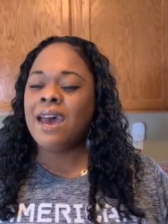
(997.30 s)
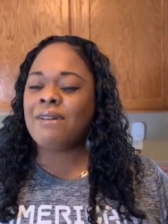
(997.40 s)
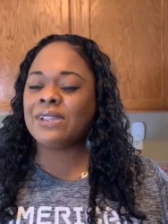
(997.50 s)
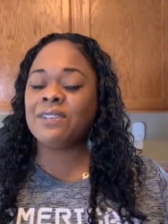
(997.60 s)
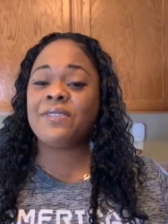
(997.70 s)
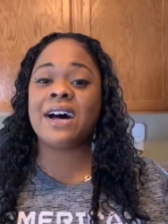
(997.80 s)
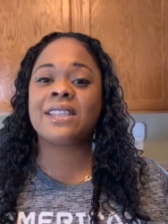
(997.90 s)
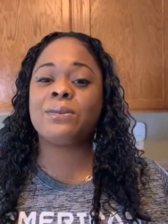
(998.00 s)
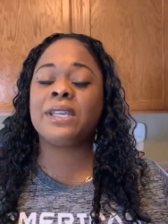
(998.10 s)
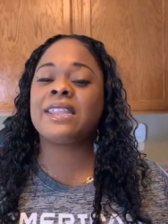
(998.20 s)
Heavenly
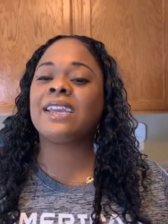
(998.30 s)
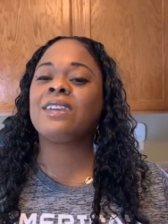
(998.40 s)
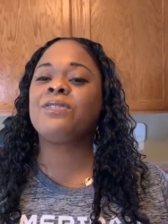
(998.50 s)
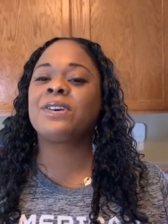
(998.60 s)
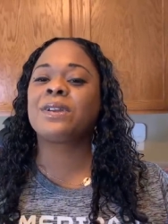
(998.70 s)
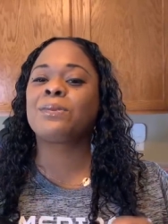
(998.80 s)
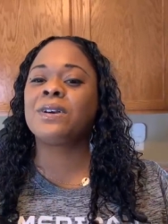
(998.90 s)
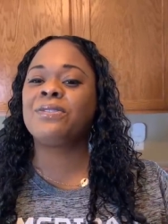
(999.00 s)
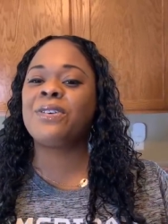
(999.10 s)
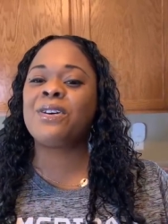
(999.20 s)
Father, we thank you for the
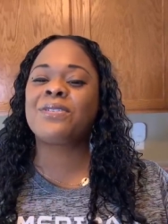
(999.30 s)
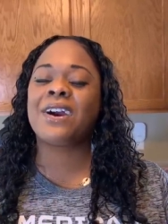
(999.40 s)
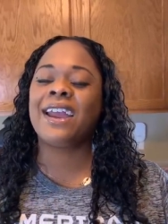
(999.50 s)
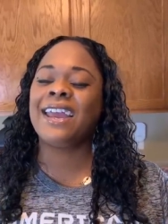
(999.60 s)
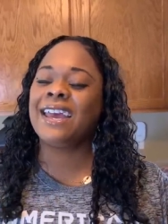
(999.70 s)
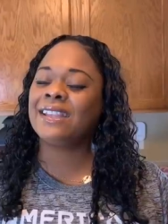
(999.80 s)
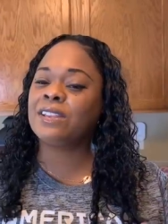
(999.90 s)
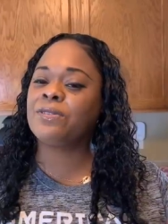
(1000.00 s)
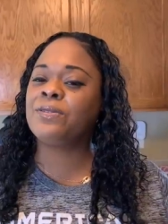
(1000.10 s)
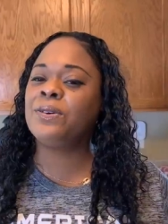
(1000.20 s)
roof over our head,
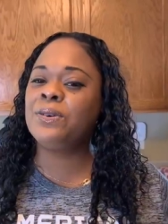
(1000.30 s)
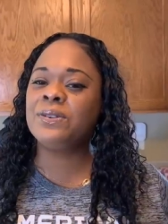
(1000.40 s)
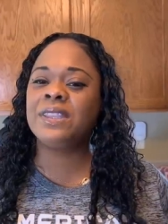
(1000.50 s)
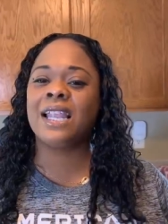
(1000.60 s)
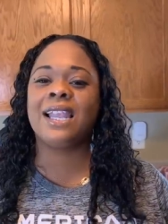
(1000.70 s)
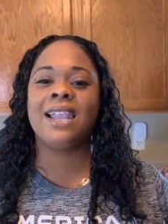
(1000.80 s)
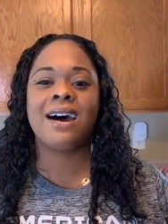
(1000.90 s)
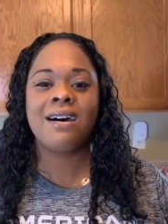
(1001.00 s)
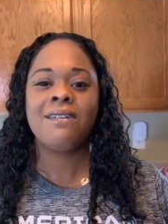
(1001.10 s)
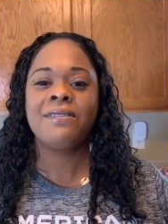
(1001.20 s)
the food, the
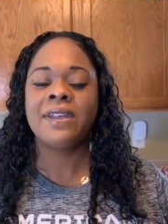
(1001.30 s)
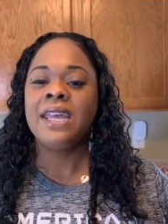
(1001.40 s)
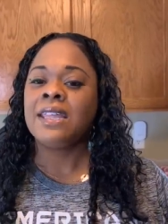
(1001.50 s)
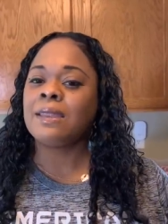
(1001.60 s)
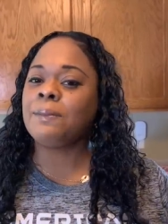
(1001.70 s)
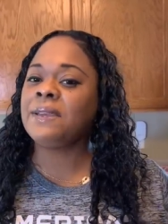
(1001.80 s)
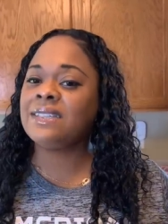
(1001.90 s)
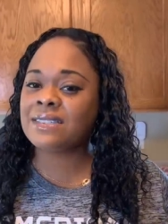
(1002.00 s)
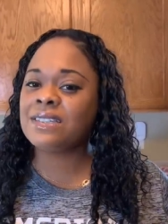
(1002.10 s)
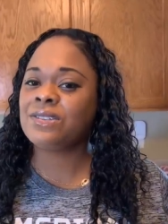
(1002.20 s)
love, the
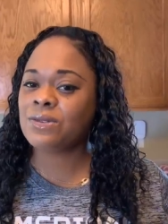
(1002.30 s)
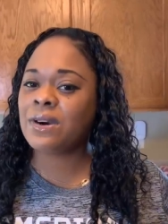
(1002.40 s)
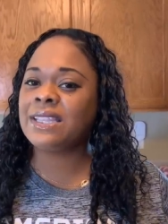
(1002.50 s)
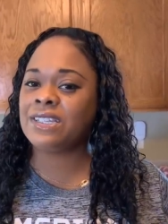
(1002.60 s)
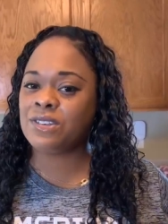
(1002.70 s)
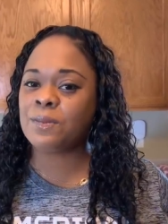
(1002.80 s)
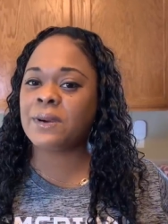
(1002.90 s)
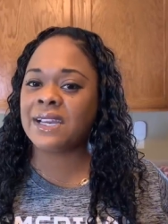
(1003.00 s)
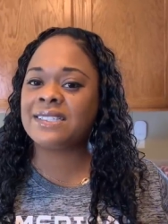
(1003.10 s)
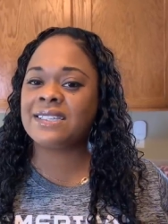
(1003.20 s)
peace, and the joy that you
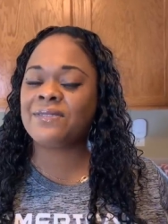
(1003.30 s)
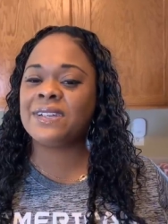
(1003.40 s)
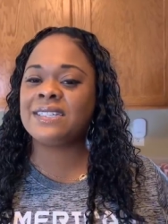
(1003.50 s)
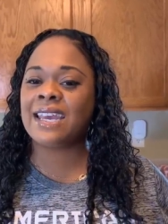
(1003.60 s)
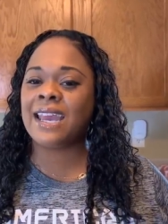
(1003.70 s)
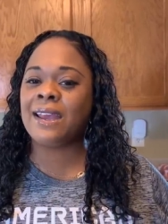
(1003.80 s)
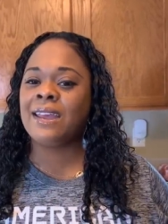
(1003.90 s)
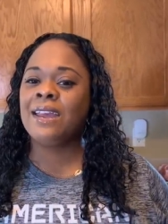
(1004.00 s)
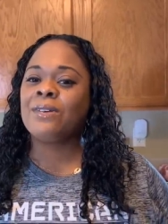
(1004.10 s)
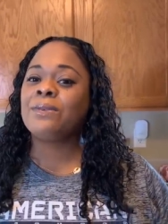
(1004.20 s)
bring us every day.
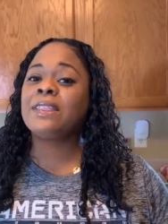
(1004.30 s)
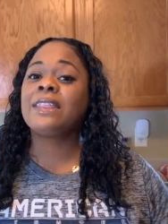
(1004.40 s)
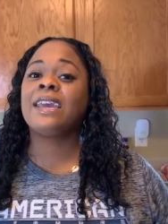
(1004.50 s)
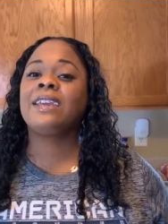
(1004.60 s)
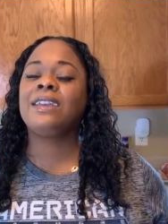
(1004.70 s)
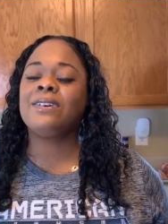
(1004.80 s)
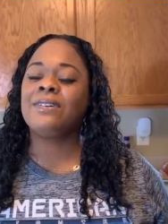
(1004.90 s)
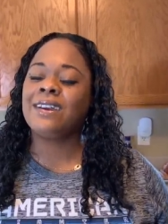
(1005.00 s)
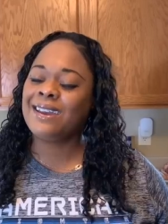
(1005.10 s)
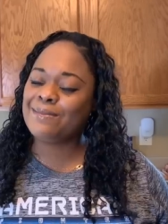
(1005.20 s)
We thank
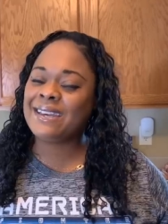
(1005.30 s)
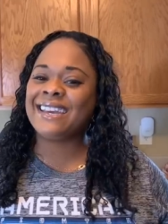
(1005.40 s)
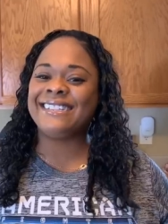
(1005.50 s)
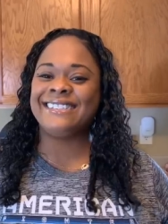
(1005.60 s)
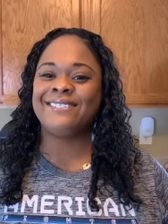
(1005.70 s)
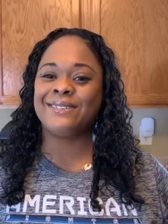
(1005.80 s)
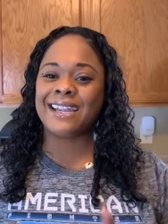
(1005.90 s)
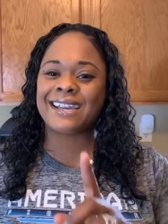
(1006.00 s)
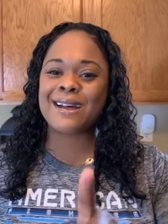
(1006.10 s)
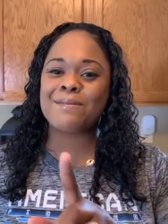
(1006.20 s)
you. Amen.
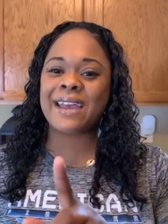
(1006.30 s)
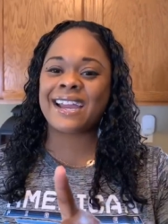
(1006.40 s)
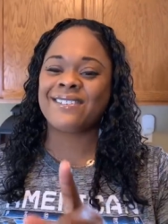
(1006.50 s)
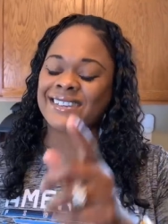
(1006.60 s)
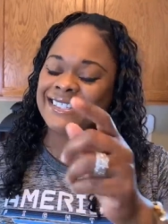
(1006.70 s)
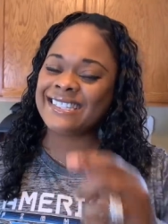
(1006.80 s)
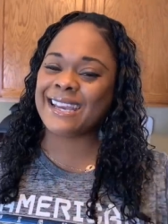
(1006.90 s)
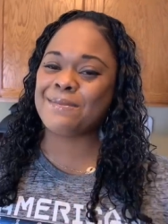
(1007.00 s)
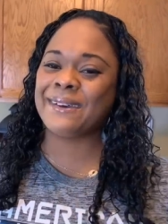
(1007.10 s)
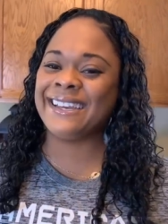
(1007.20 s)
When I come back, we're going to
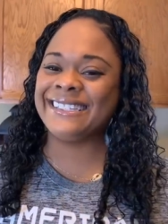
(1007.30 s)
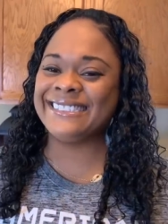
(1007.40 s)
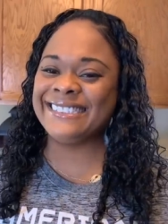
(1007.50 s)
take a bite.